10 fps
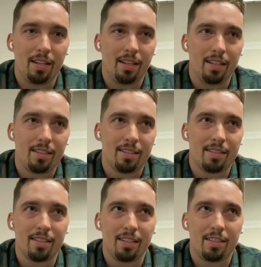
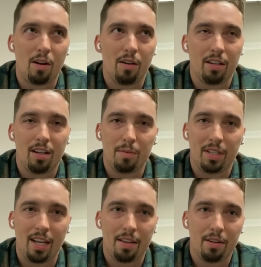It's starting to
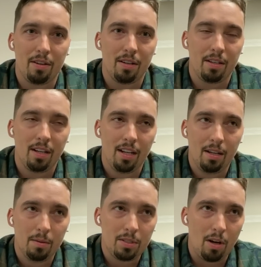come together and
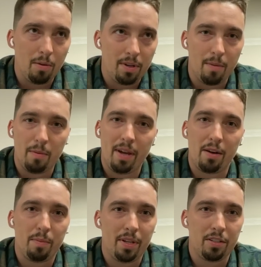starting to become a
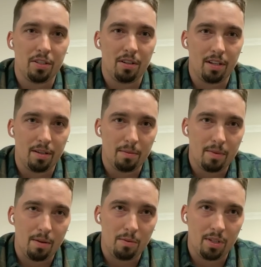better pitcher, and
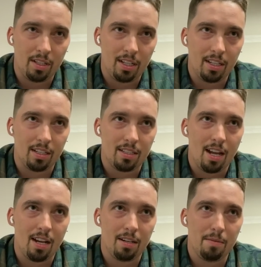I'm really getting
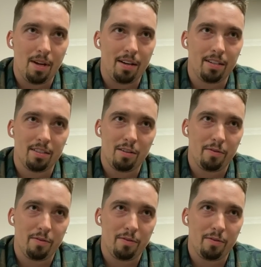excited about it.